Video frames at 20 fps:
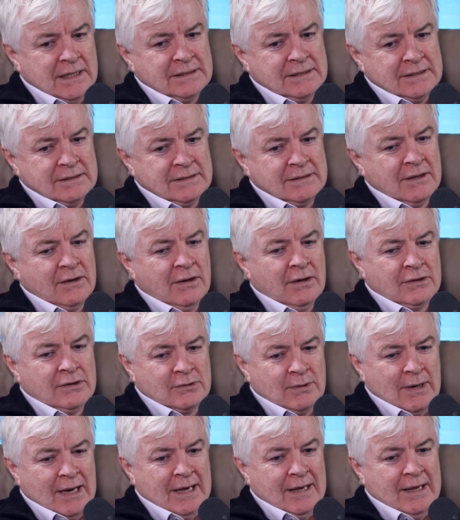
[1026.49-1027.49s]
I says,
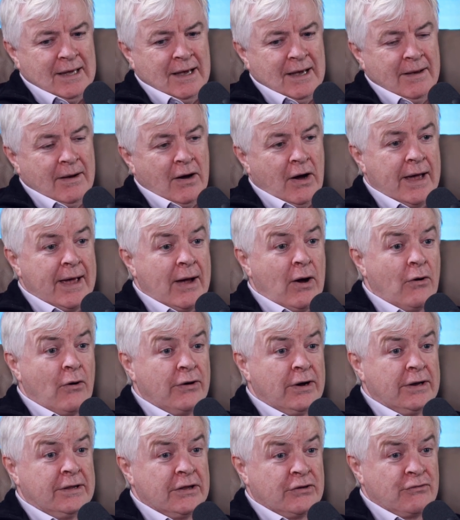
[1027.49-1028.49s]
so I uh, I
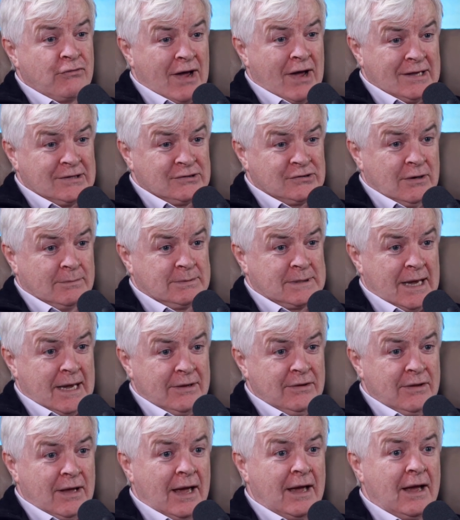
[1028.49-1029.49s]
ordered the transcripts.
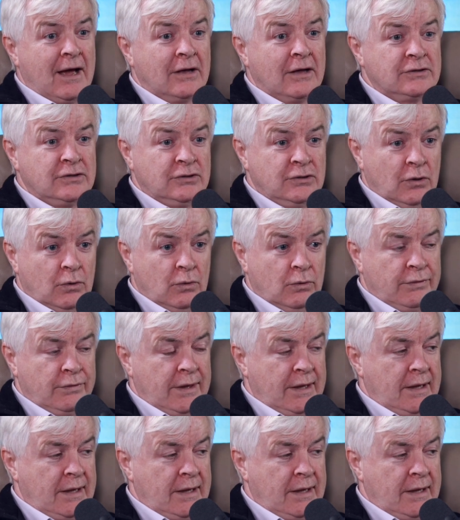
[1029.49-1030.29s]
I I got to know